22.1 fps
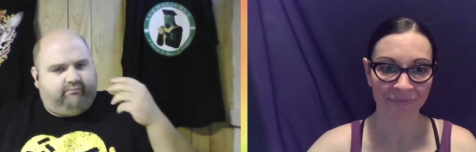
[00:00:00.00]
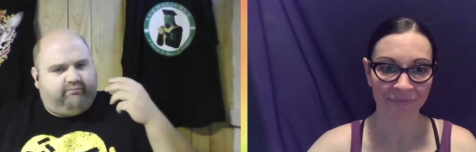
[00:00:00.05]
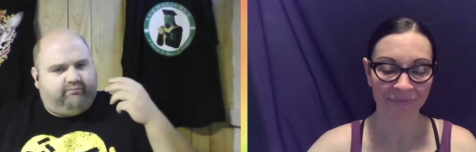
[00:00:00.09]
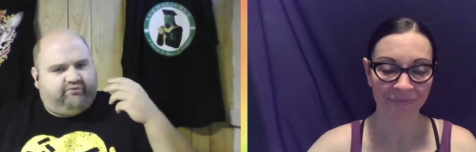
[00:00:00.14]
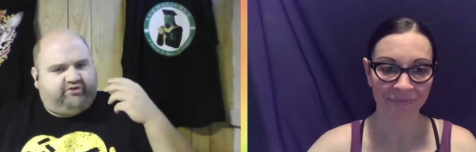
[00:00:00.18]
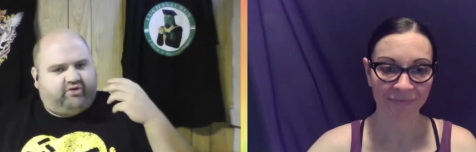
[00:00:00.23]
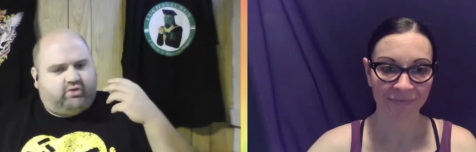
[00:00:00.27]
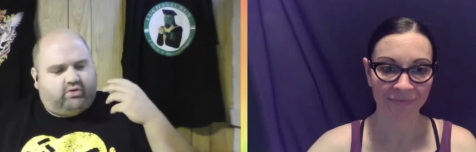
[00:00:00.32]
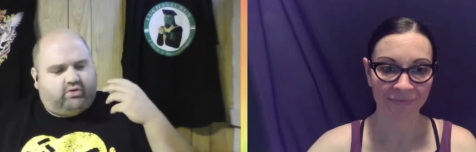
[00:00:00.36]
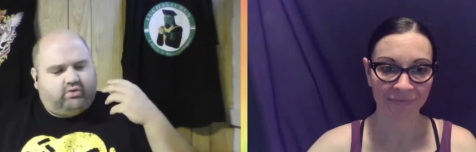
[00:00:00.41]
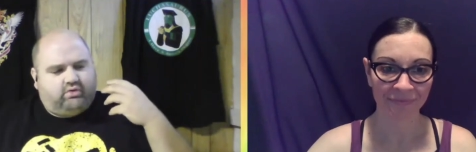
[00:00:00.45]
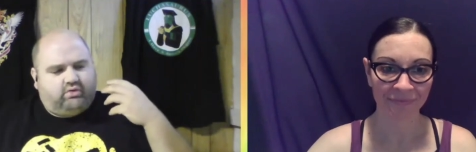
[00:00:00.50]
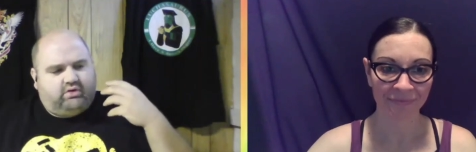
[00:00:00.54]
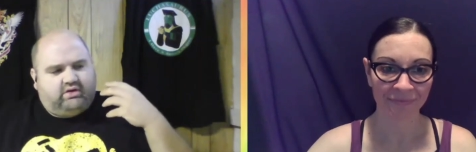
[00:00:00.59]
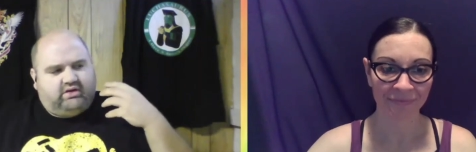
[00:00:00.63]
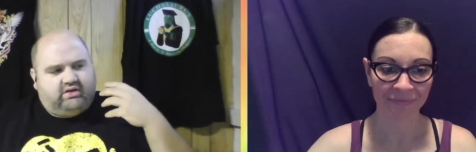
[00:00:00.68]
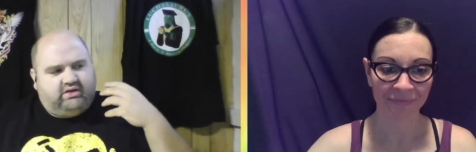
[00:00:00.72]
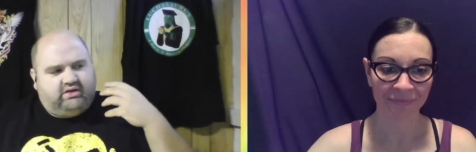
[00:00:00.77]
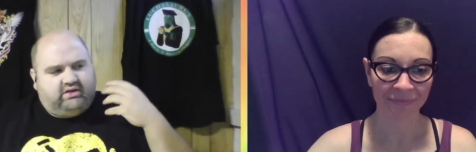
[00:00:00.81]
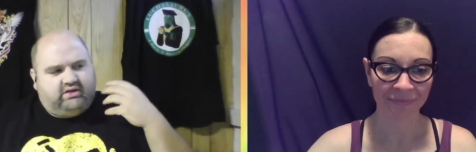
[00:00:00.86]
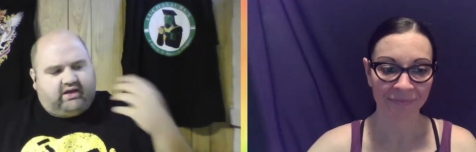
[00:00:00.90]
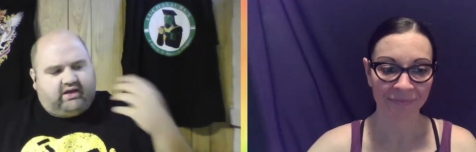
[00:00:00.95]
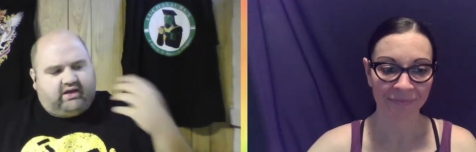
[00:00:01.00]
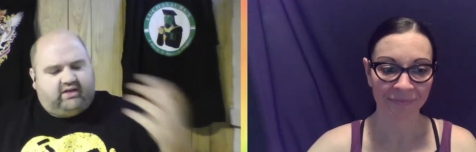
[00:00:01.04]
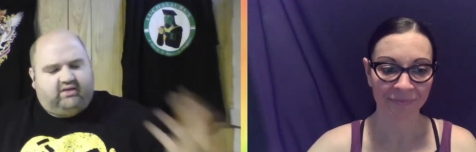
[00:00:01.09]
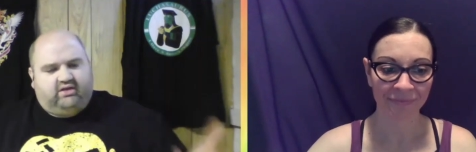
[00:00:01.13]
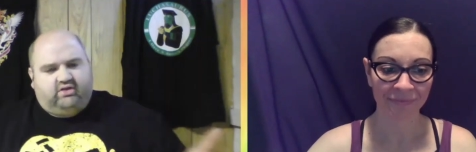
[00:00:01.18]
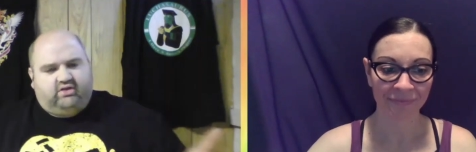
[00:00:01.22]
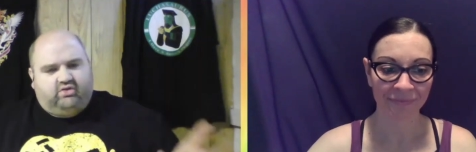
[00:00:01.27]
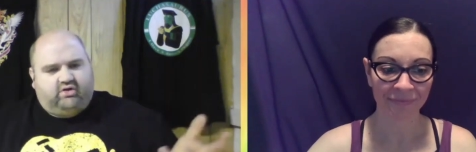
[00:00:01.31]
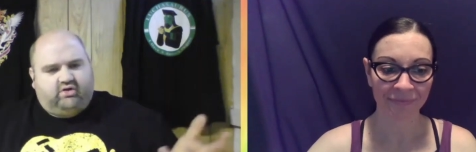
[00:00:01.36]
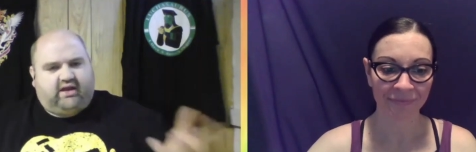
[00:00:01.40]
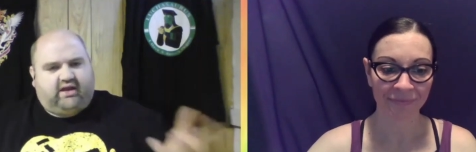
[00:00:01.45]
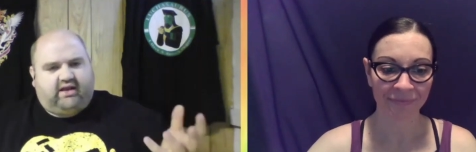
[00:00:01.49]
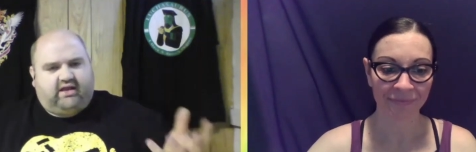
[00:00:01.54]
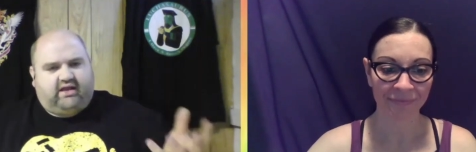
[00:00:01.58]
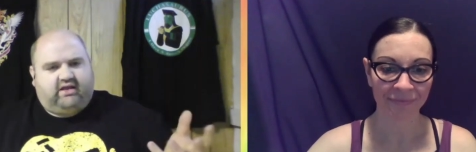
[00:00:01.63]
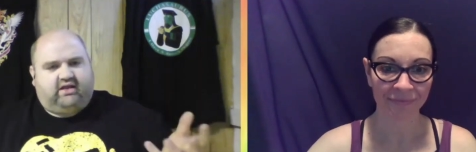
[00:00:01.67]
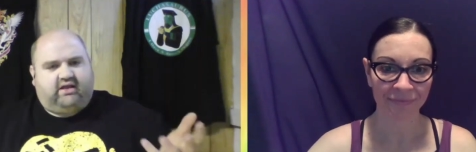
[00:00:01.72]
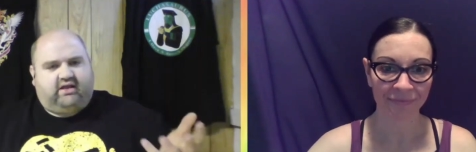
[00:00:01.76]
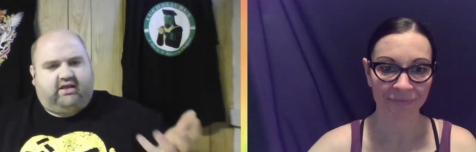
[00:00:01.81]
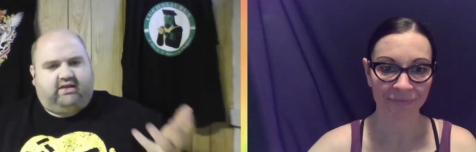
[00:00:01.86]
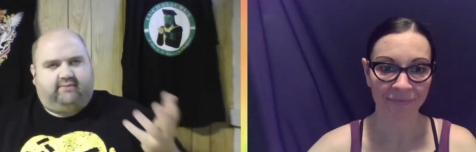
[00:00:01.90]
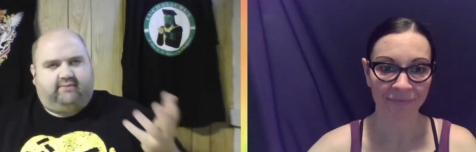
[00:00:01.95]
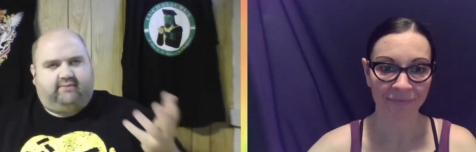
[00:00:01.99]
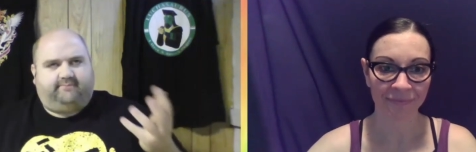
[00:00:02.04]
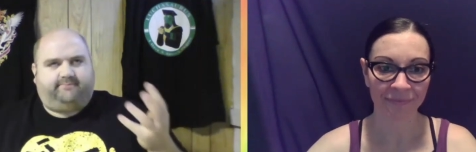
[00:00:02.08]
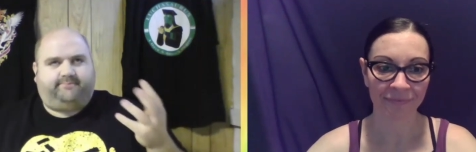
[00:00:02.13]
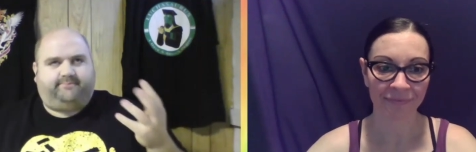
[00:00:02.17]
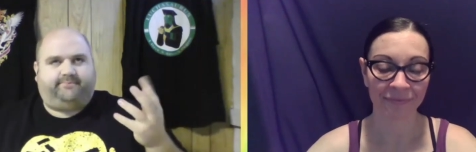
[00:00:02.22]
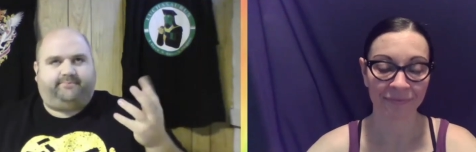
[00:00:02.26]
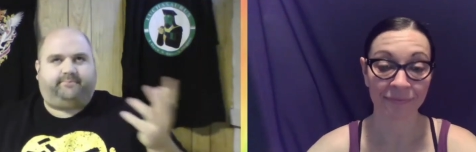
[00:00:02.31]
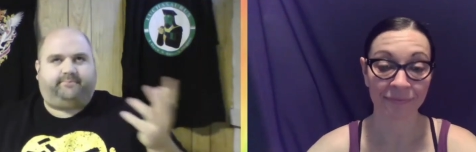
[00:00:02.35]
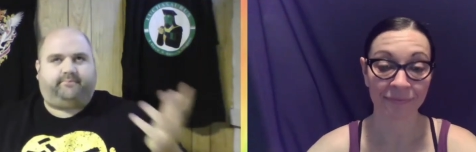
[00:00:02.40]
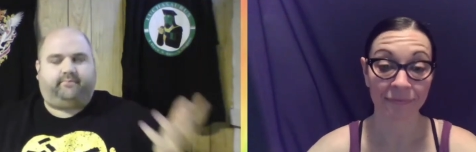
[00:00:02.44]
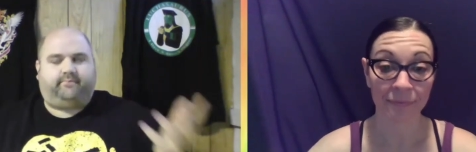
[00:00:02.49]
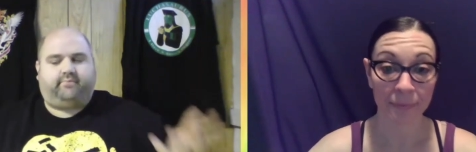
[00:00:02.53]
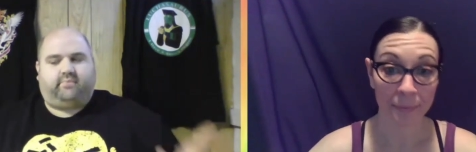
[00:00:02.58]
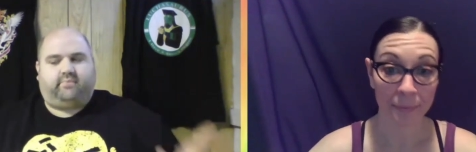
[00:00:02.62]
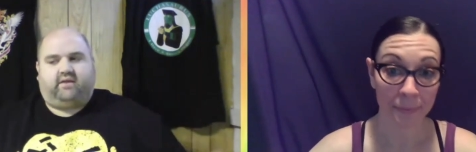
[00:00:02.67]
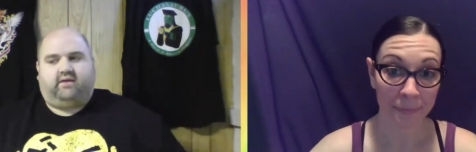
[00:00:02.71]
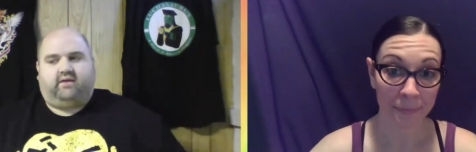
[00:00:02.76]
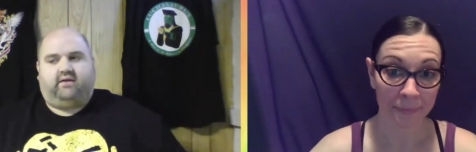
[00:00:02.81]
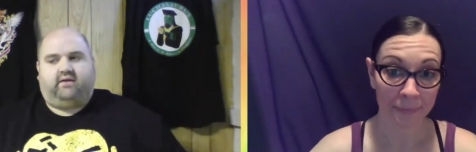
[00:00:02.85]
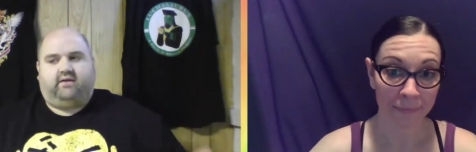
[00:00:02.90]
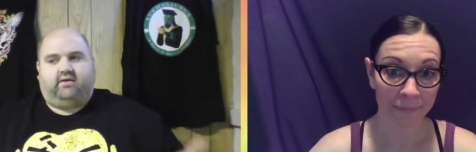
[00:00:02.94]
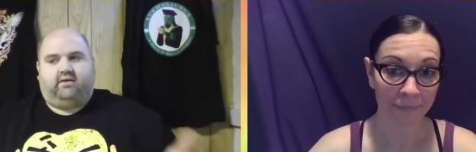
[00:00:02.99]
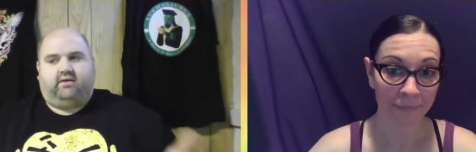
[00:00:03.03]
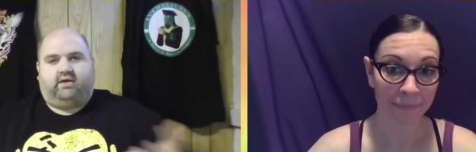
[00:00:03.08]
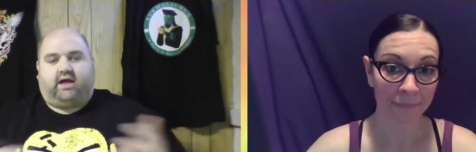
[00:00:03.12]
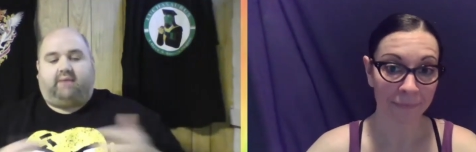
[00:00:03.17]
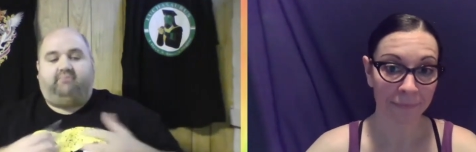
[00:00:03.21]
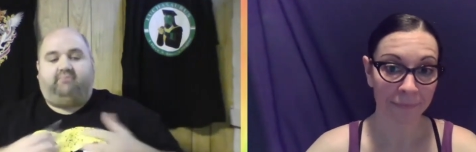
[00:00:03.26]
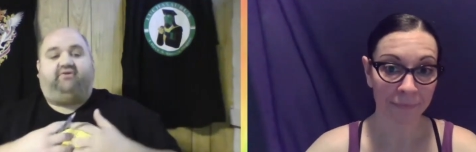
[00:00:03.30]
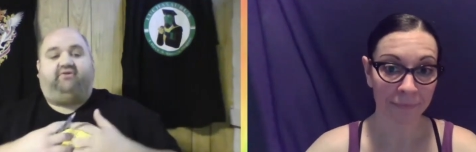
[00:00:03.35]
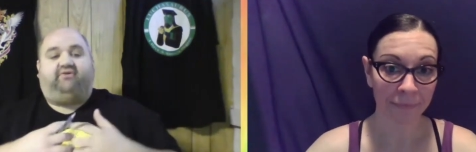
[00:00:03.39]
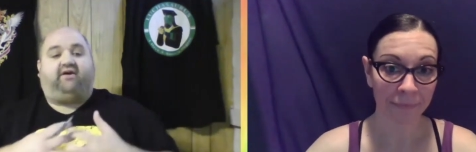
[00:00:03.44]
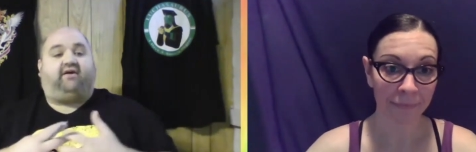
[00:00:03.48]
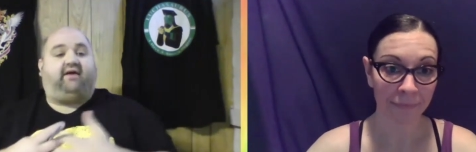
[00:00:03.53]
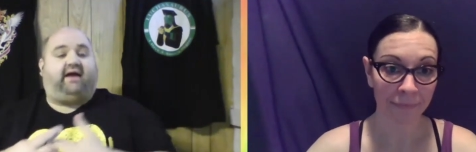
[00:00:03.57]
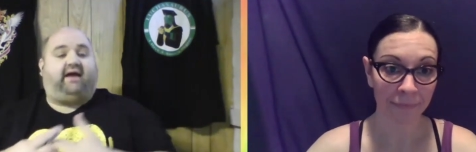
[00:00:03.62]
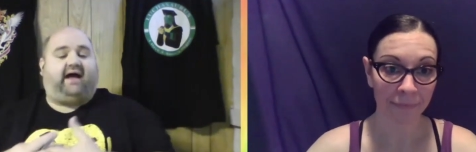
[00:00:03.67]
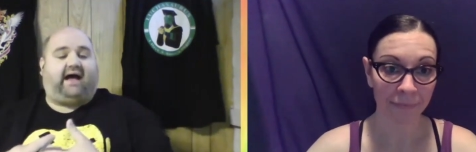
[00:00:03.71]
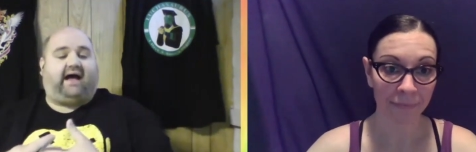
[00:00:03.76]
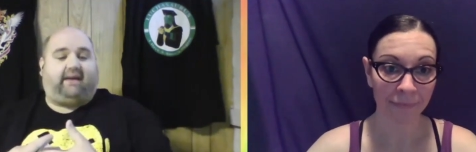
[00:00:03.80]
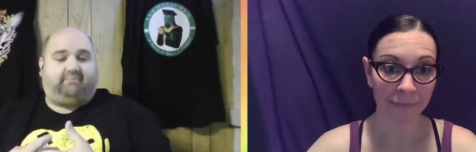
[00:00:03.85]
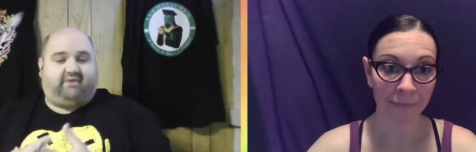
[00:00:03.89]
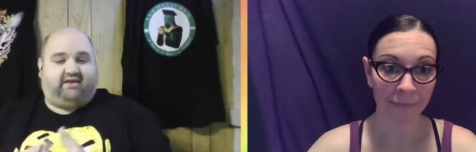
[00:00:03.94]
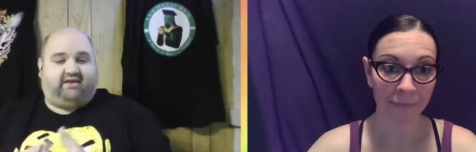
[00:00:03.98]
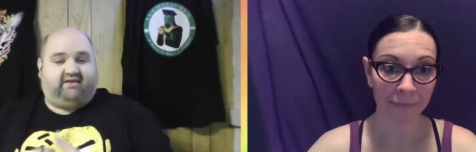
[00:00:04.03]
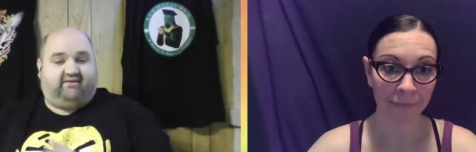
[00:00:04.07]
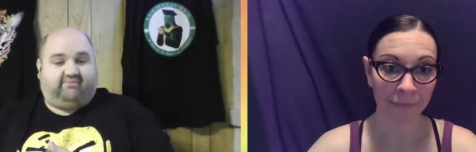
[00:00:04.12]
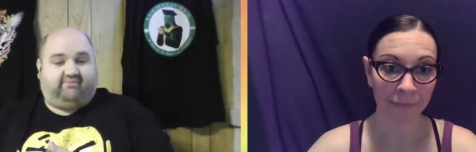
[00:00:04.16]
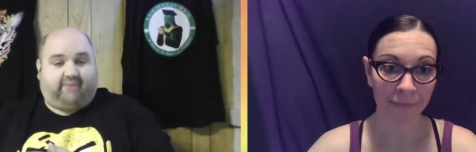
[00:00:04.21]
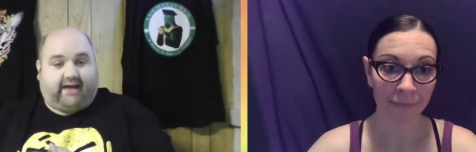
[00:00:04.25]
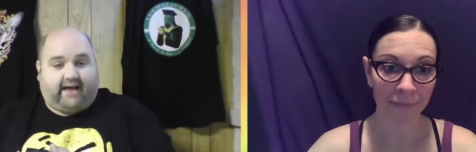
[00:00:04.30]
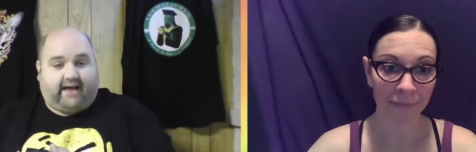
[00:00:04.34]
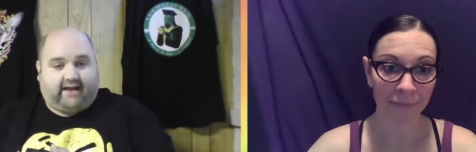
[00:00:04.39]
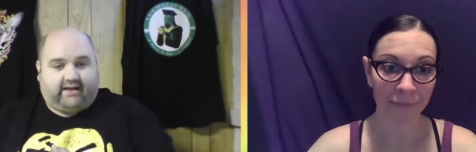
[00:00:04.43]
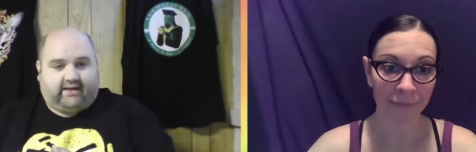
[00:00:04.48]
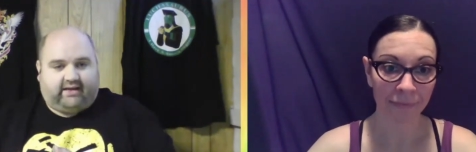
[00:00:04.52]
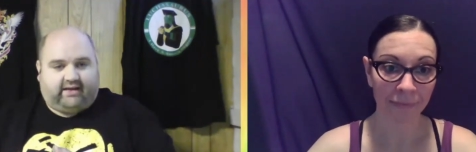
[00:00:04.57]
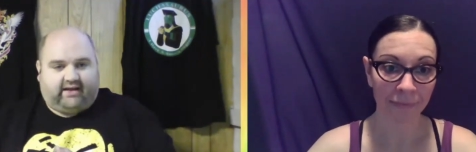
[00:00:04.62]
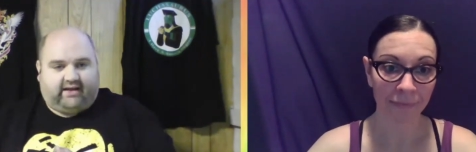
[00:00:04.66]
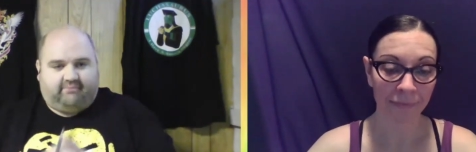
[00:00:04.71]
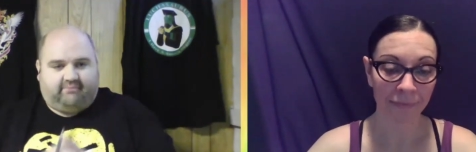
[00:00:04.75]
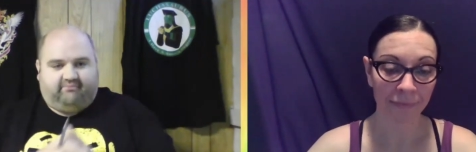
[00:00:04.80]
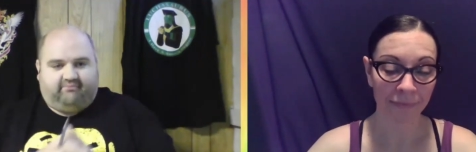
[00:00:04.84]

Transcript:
Speaker 1: So got it. You look at it, and I'm very happy he's back, and